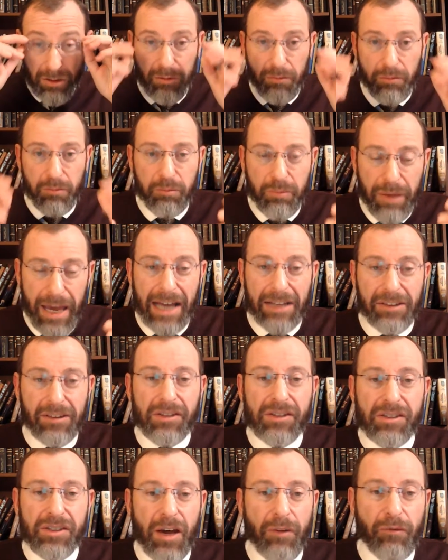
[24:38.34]
bared the
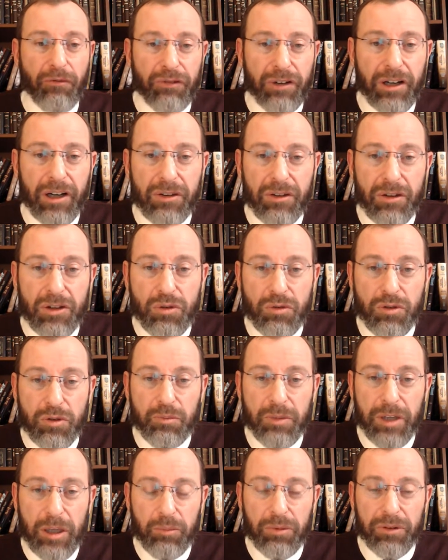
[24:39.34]
suffering of the Jewish
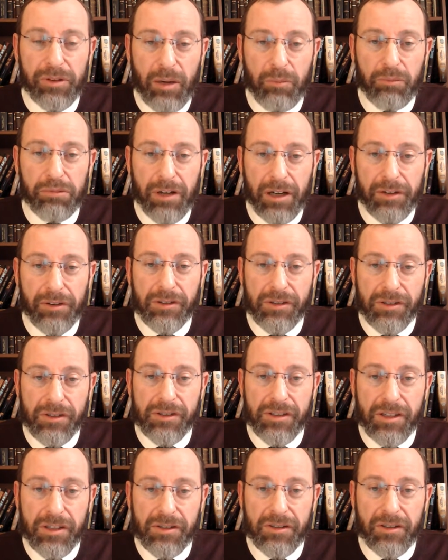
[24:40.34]
people, their brothers and
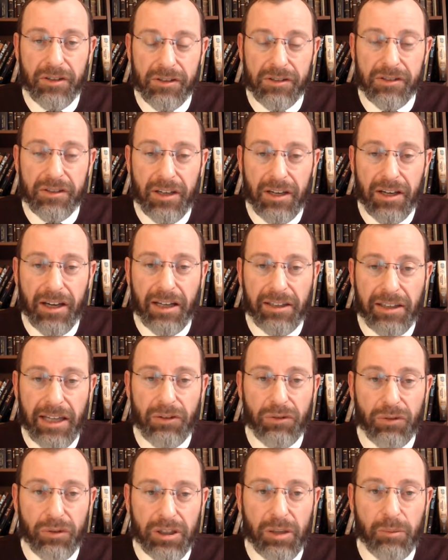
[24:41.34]
sisters, and they
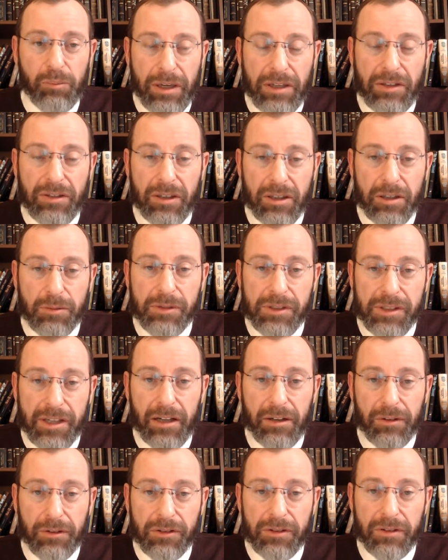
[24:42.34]
took the beatings
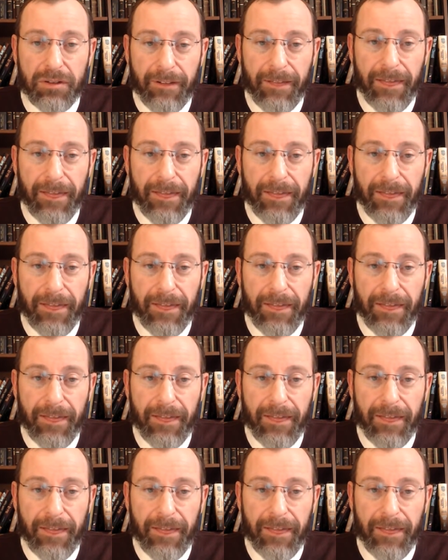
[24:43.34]
themselves.